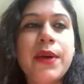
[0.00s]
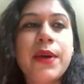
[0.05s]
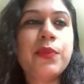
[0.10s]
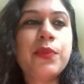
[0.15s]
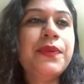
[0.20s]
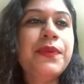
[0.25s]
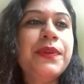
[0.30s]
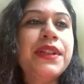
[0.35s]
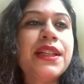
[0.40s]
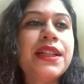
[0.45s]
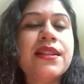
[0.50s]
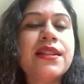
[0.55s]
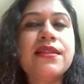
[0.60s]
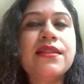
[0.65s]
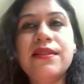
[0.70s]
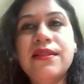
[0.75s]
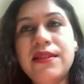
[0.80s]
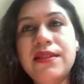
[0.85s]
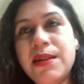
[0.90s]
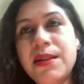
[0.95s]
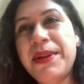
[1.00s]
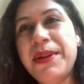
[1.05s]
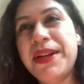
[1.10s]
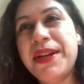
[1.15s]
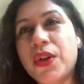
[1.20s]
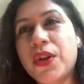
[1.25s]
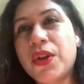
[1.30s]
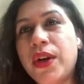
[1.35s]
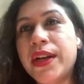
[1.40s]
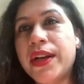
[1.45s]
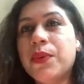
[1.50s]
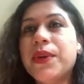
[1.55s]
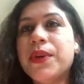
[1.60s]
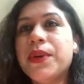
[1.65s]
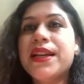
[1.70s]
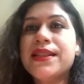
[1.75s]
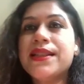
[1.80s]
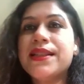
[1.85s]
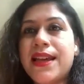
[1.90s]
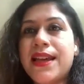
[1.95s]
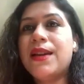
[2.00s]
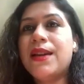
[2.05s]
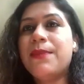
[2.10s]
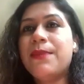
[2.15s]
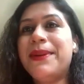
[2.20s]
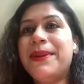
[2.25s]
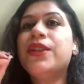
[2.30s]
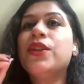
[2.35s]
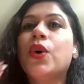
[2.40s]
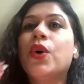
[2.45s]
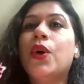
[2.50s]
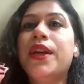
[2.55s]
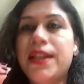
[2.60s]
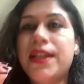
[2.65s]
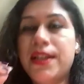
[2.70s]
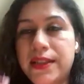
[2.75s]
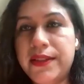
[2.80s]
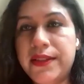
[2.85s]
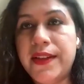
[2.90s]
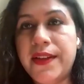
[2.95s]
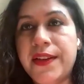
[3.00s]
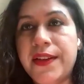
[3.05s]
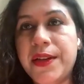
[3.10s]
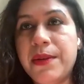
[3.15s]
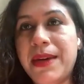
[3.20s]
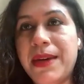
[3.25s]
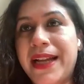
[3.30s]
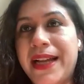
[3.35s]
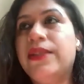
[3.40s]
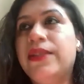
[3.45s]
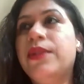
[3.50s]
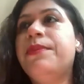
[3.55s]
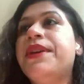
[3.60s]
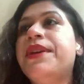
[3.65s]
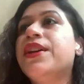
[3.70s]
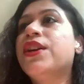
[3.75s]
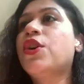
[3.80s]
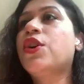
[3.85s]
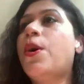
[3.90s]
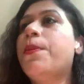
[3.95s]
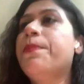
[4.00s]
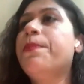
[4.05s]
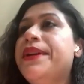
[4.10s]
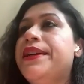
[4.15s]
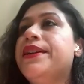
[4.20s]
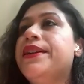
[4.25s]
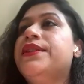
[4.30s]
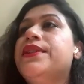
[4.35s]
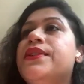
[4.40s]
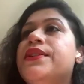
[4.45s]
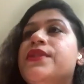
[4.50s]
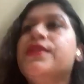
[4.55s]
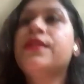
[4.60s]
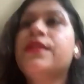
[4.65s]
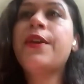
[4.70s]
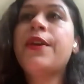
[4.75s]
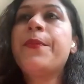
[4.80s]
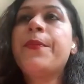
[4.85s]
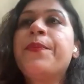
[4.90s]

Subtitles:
So we would consider Bitcoin. We are saying Bitcoin and Ethereum are the bigger competitors.